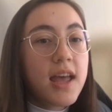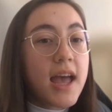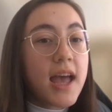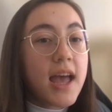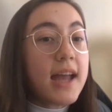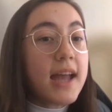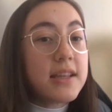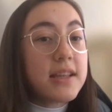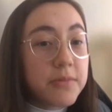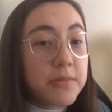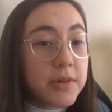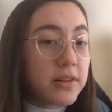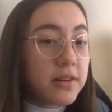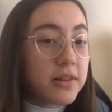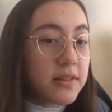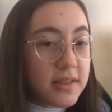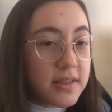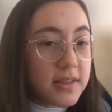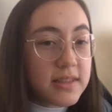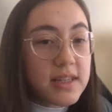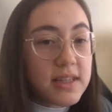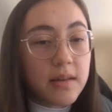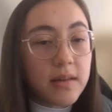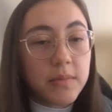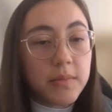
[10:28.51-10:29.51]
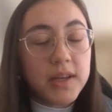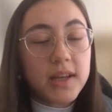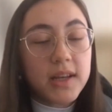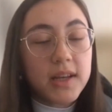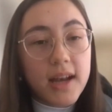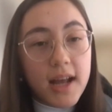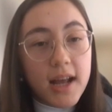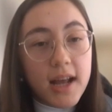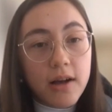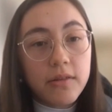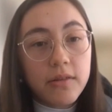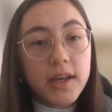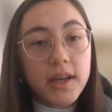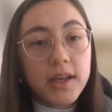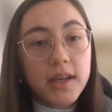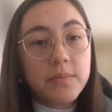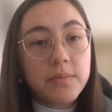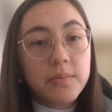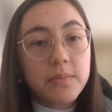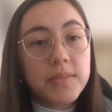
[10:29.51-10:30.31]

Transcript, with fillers: Anyone on the team can now like